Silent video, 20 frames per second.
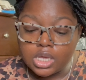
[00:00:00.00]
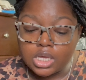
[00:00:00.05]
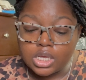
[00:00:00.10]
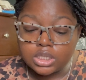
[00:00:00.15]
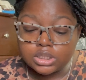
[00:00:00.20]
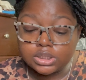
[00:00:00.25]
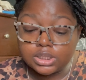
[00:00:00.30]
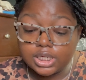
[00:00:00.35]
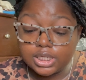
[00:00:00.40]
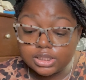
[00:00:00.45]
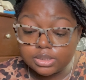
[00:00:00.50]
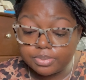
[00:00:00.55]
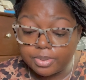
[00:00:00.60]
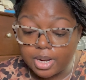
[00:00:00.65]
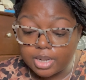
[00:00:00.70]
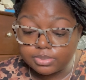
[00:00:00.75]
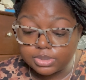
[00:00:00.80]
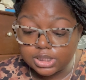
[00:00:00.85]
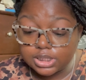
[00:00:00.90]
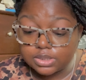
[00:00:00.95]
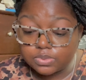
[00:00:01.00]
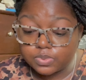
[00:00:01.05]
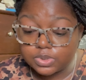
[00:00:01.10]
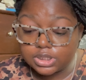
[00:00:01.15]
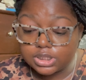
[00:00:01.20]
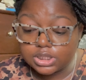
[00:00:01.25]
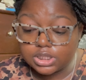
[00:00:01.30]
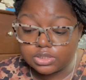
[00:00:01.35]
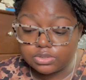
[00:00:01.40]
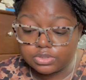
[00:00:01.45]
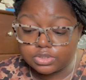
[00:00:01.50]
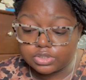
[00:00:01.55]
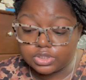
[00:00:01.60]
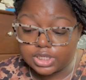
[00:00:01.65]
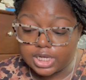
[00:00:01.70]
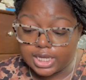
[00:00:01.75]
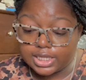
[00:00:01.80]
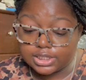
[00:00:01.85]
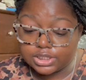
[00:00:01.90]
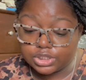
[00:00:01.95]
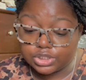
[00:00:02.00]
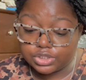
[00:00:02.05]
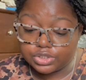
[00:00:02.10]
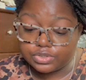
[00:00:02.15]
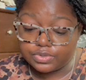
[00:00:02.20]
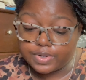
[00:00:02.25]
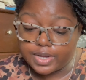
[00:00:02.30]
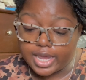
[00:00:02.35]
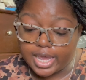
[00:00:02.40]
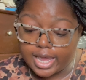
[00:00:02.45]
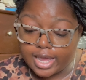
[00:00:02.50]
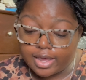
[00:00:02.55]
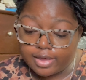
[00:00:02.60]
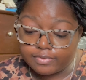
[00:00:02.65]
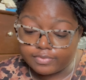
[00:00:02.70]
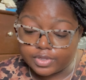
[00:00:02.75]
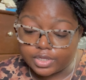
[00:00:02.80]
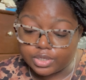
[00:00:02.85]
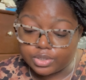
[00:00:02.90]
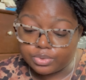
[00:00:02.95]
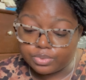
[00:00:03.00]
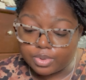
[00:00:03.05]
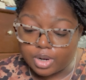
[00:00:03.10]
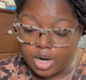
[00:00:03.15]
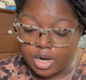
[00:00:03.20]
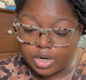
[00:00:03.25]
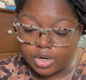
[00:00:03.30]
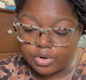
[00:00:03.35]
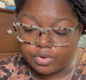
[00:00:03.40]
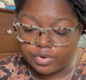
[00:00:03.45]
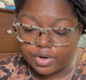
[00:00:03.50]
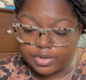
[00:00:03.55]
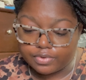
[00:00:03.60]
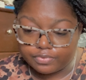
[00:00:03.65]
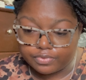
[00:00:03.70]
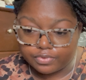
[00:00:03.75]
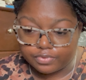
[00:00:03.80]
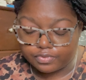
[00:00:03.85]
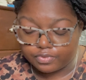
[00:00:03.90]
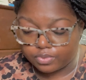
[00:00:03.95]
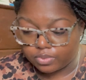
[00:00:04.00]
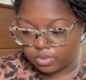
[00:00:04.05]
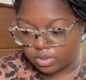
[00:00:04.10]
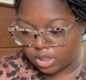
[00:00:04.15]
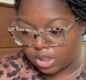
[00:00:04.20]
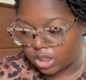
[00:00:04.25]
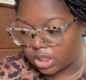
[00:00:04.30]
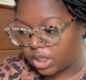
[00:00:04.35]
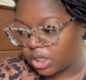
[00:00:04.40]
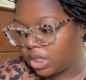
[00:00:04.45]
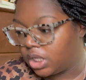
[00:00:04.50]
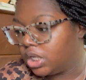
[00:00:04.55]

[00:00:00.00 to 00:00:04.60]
Today's prompt is, what skills or talents do you have that you are grateful for?